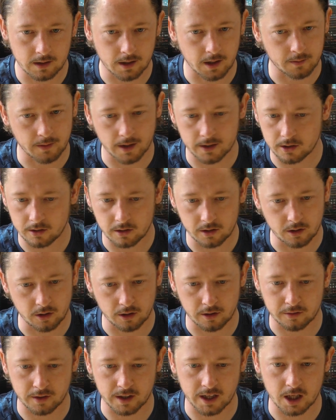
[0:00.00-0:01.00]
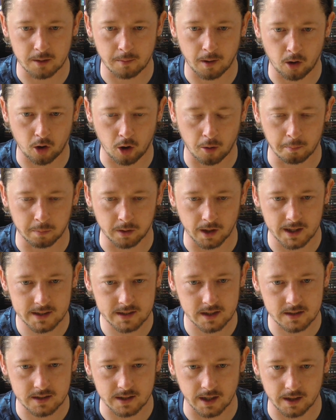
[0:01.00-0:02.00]
and then, you know, you're thinking about
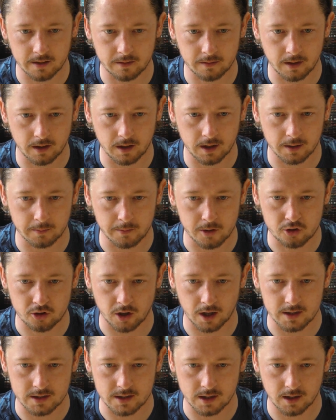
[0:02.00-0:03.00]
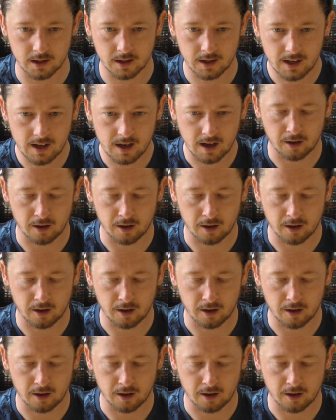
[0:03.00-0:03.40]
complacency and you're trying to